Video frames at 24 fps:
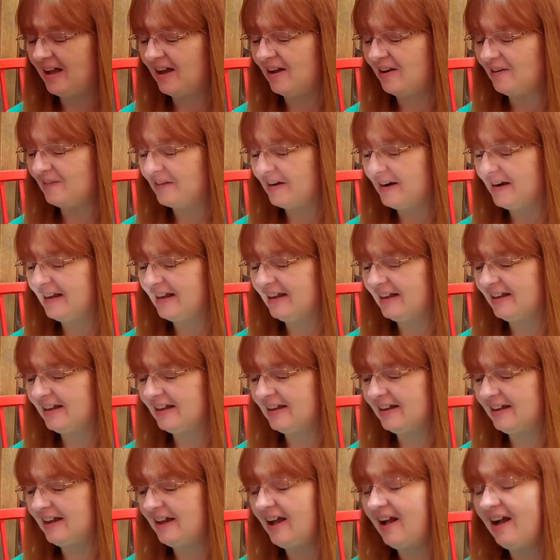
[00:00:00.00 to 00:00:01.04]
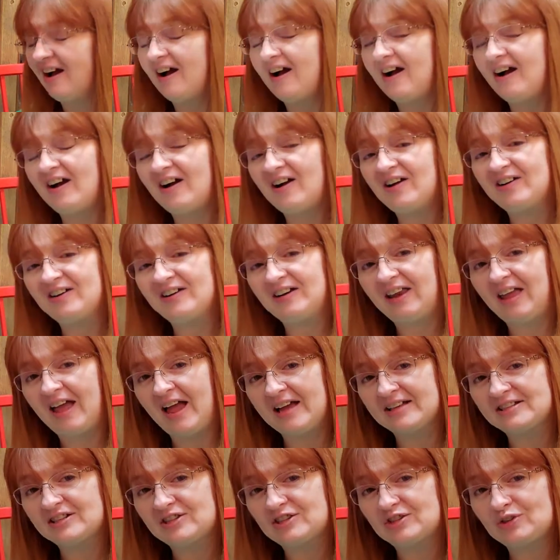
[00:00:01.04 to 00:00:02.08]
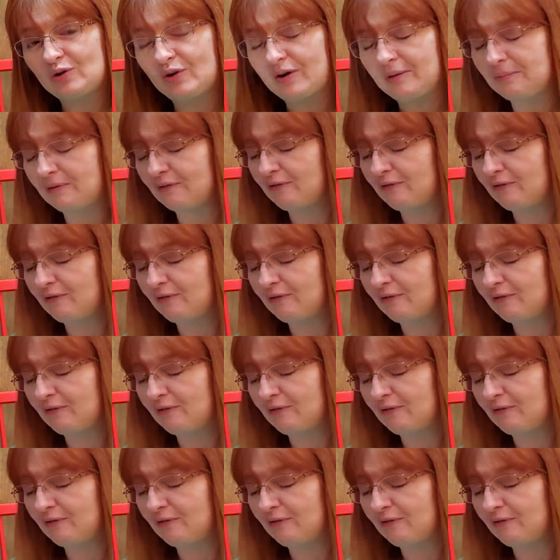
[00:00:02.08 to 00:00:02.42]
Alrighty, our last story